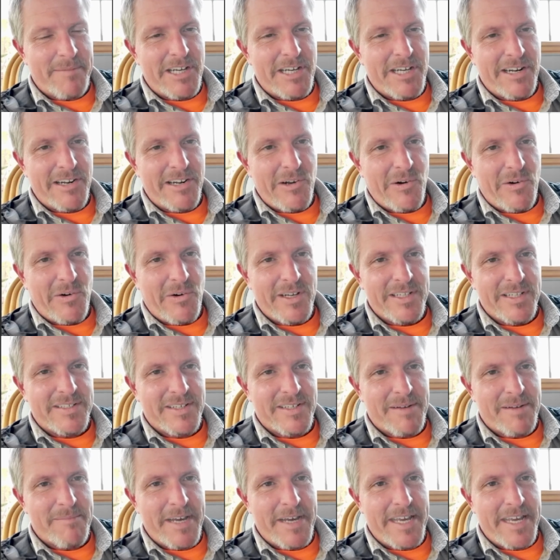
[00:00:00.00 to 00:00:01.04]
on going
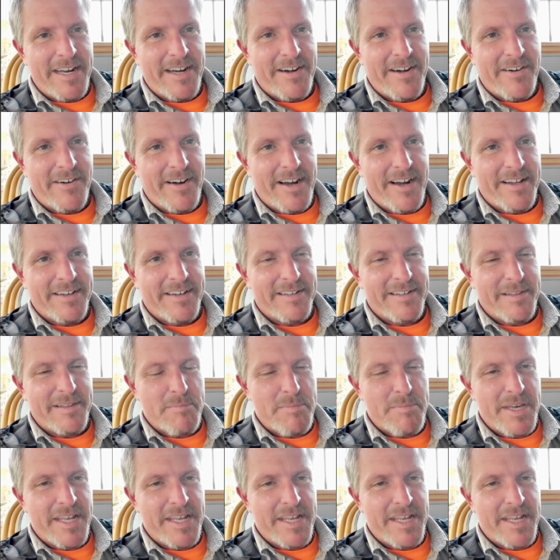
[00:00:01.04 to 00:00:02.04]
until I made it around to the pit